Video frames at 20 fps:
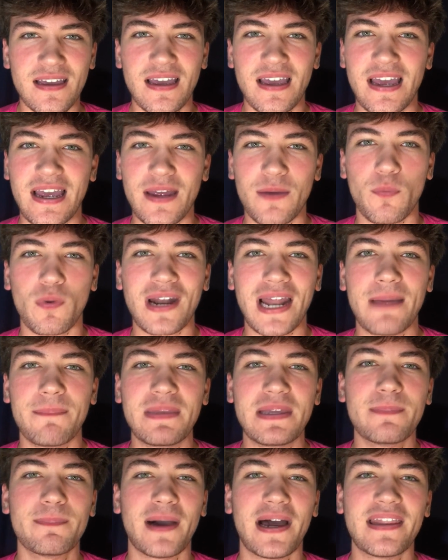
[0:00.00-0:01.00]
And what I
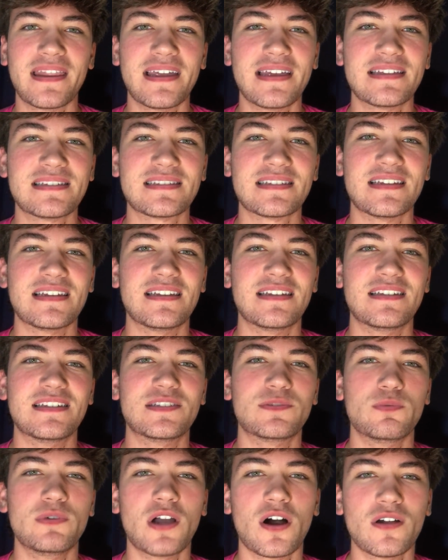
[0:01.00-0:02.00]
mean by this
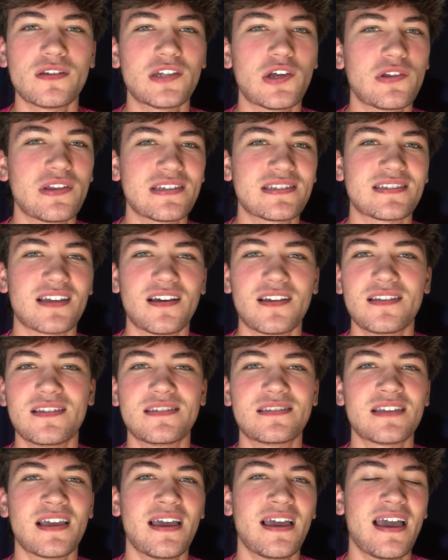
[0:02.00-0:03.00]
is we all know the
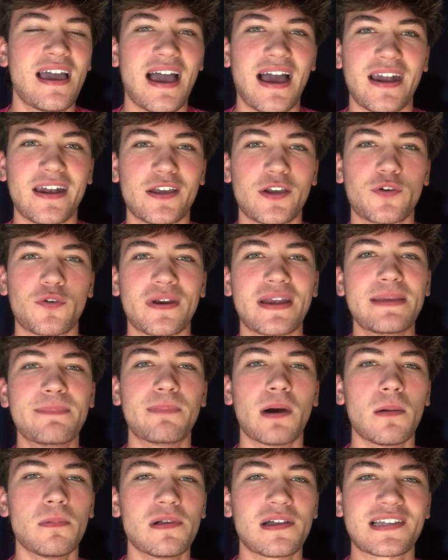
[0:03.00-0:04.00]
Suns had a great
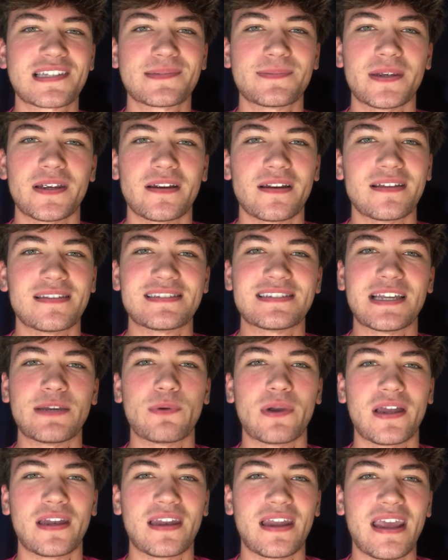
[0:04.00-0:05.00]
bubble experience. They
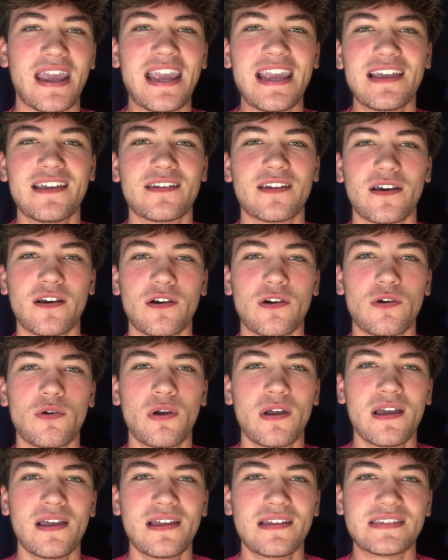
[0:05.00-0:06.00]
went 8-0.
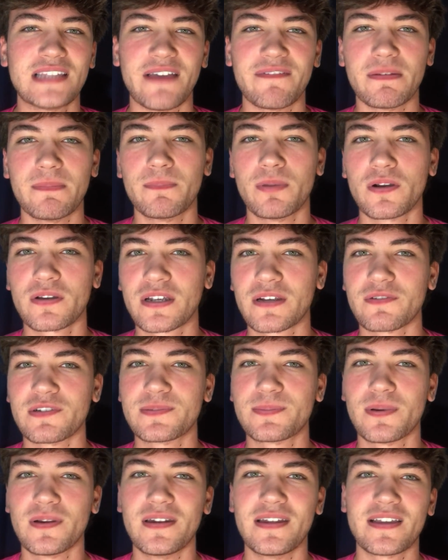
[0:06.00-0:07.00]
Devin Booker
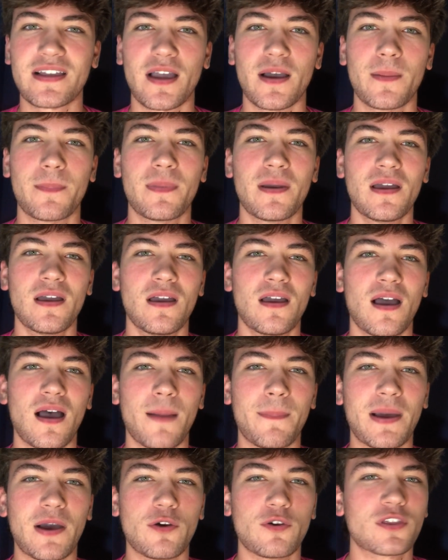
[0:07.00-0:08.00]
was putting up
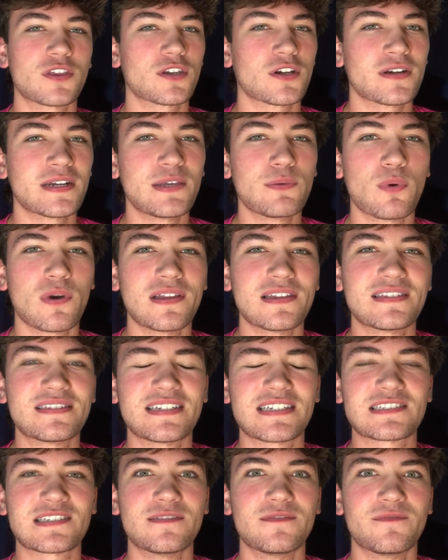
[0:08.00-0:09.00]
about 31,
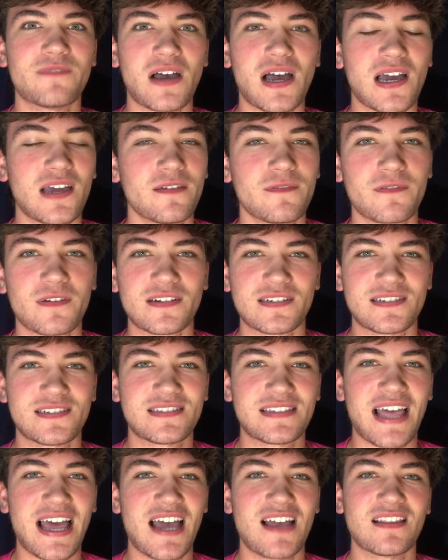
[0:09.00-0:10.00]
6 and 5 for his
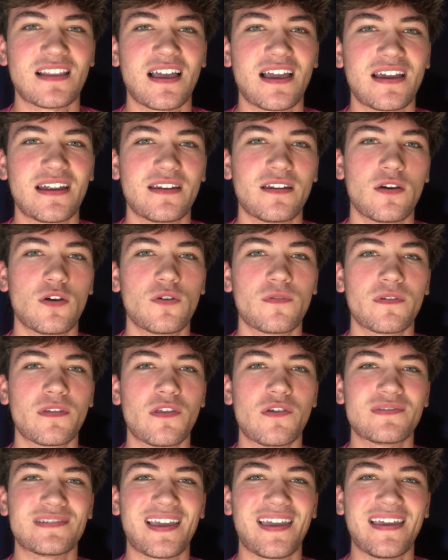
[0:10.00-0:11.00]
stat line over
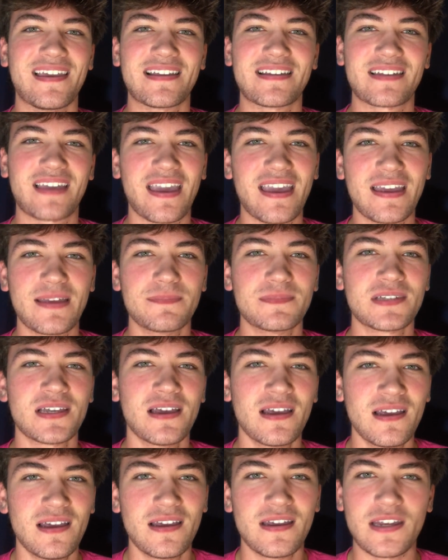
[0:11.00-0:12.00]
those 8 games.
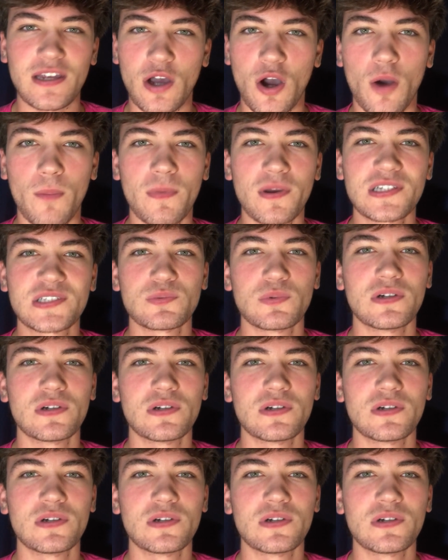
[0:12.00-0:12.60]
He almost